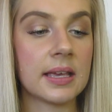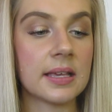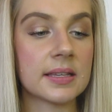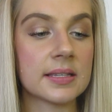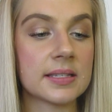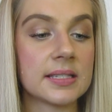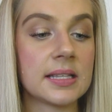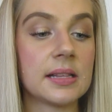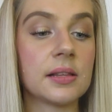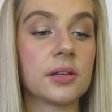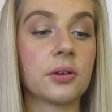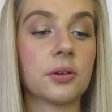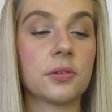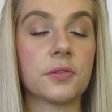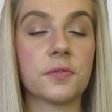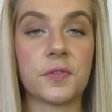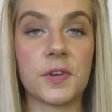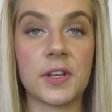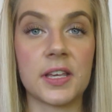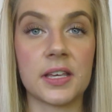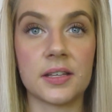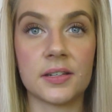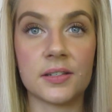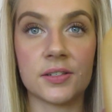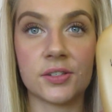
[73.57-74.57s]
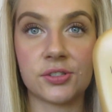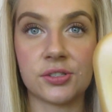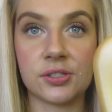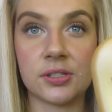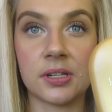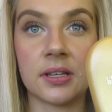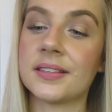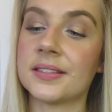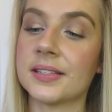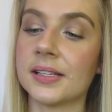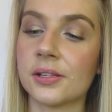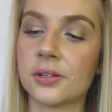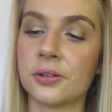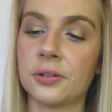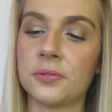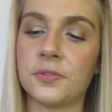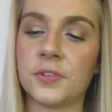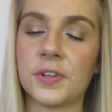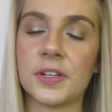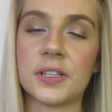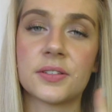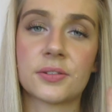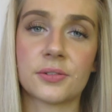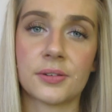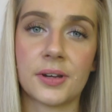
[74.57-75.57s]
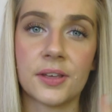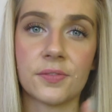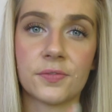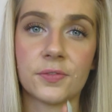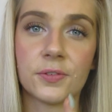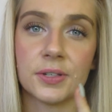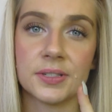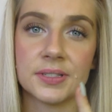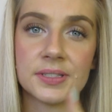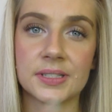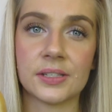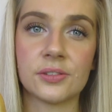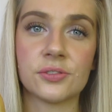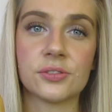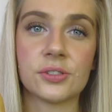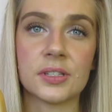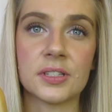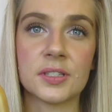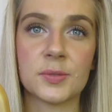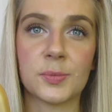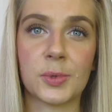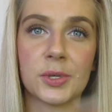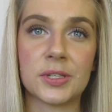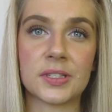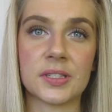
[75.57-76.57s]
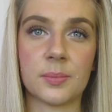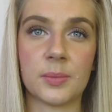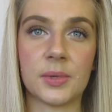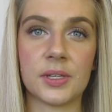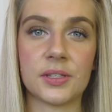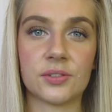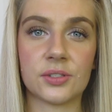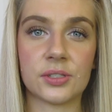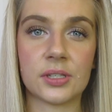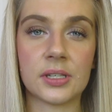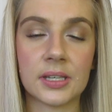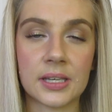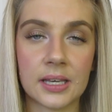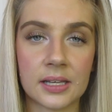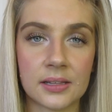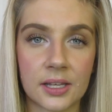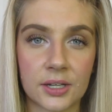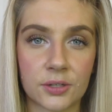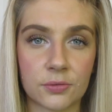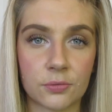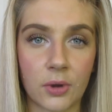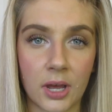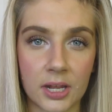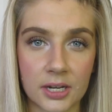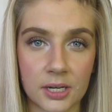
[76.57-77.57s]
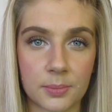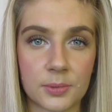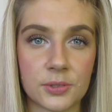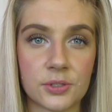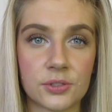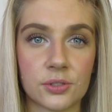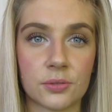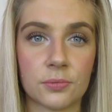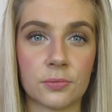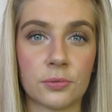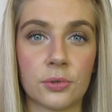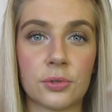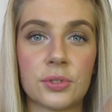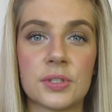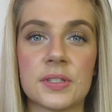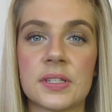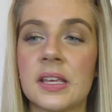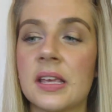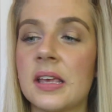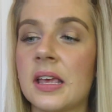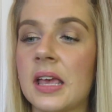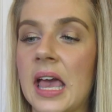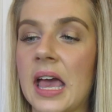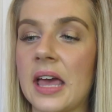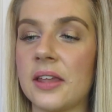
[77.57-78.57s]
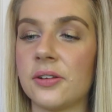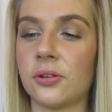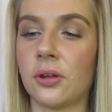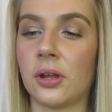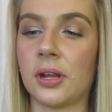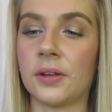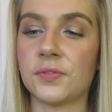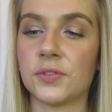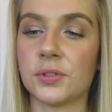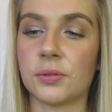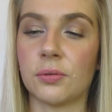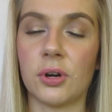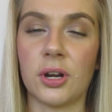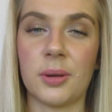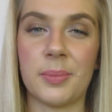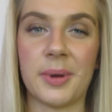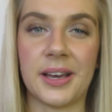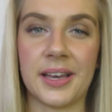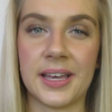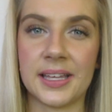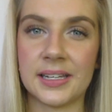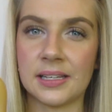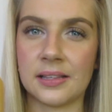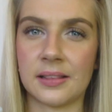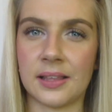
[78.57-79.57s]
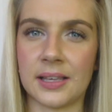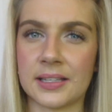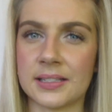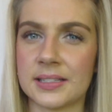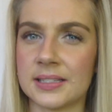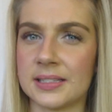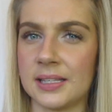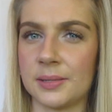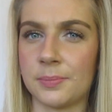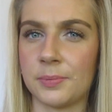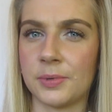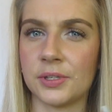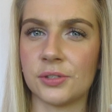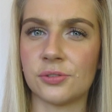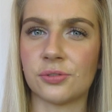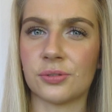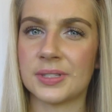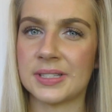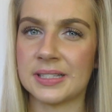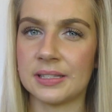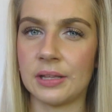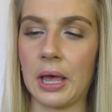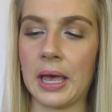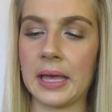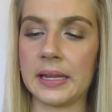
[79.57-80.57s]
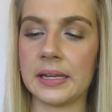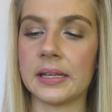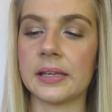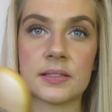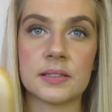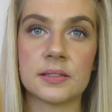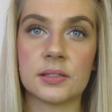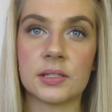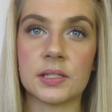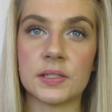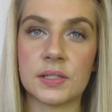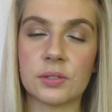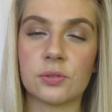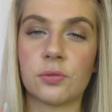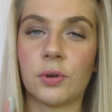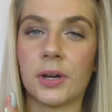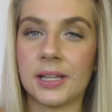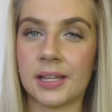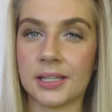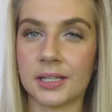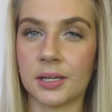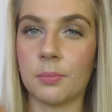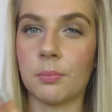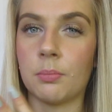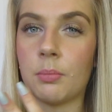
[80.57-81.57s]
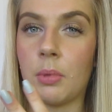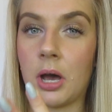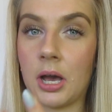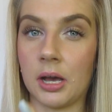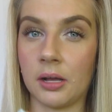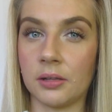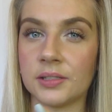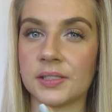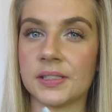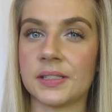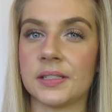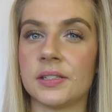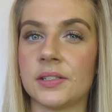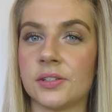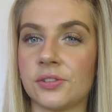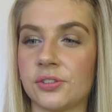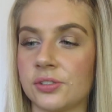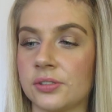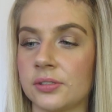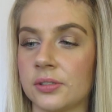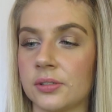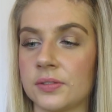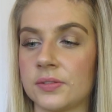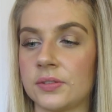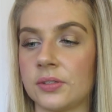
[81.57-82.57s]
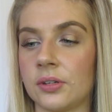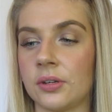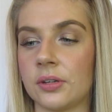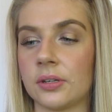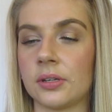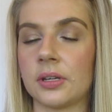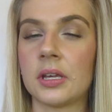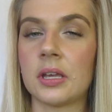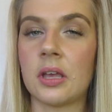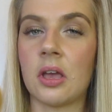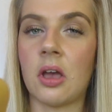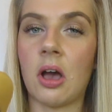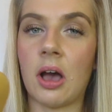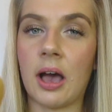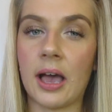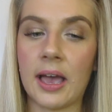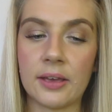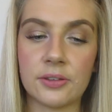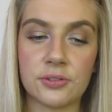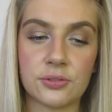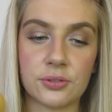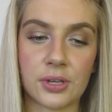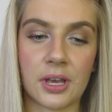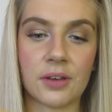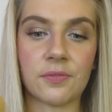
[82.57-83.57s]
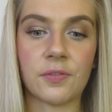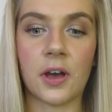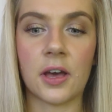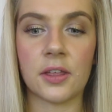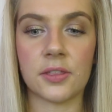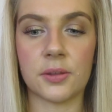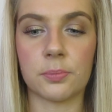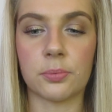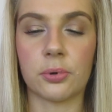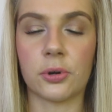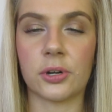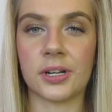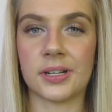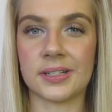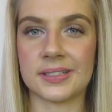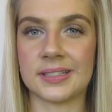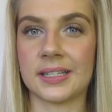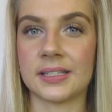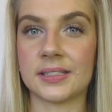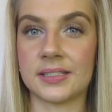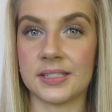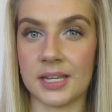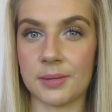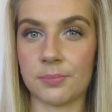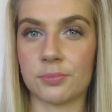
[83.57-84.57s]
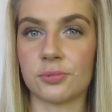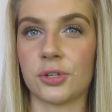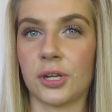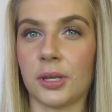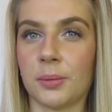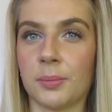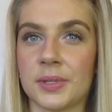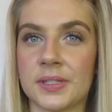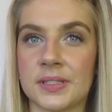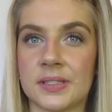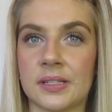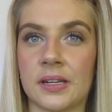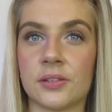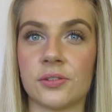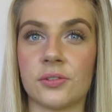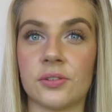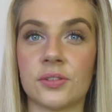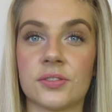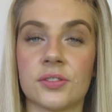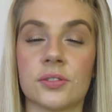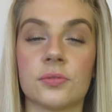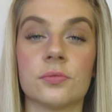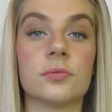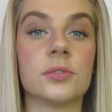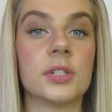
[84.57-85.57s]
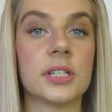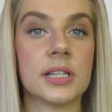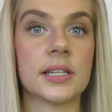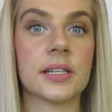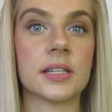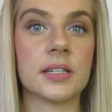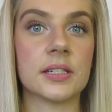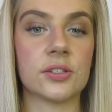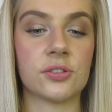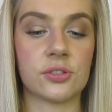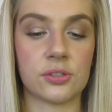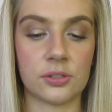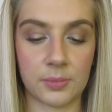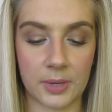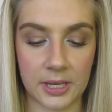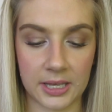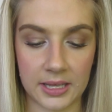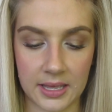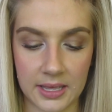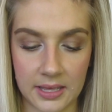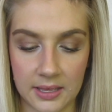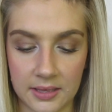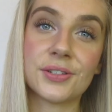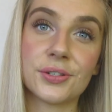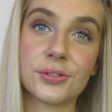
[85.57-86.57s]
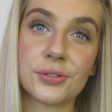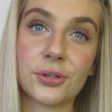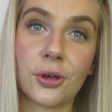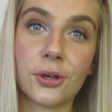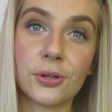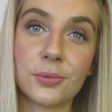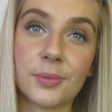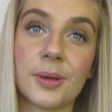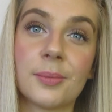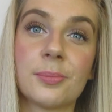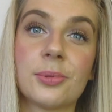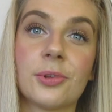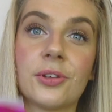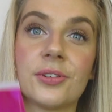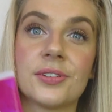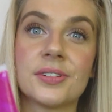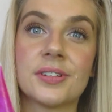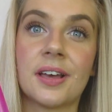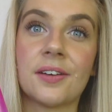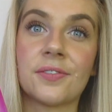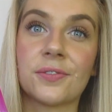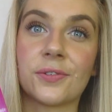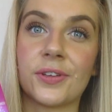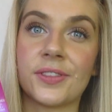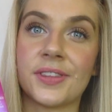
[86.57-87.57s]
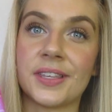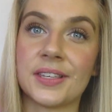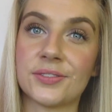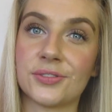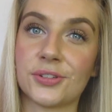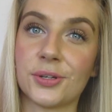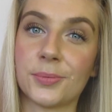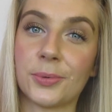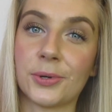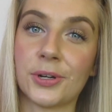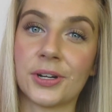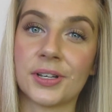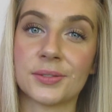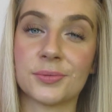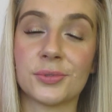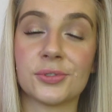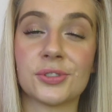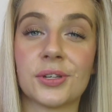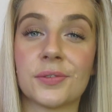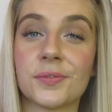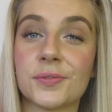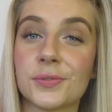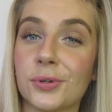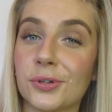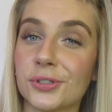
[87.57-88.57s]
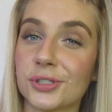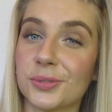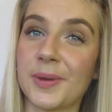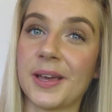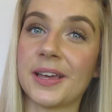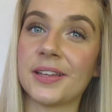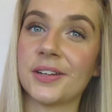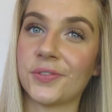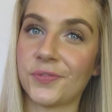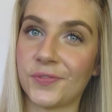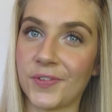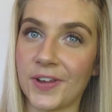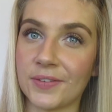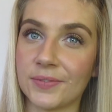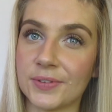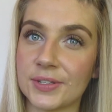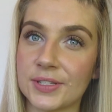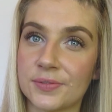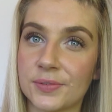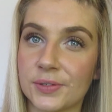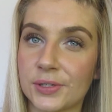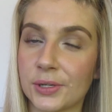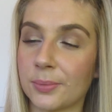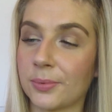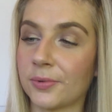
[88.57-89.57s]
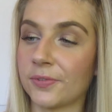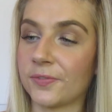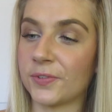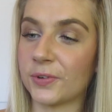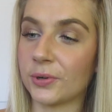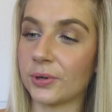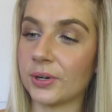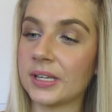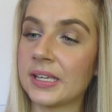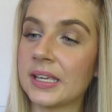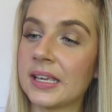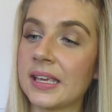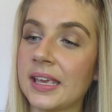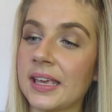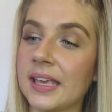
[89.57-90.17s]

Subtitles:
silicone-free conditioner. Silicone-free is great for extensions because it means you can get like right up into your roots and not have to worry about any like slippage or sliding. This is quite like a mild conditioner, so I do have other products like deep treatments that I use to really condition my hair. To tone my blonde, I've got these two products which I've talked about in a favorites video before.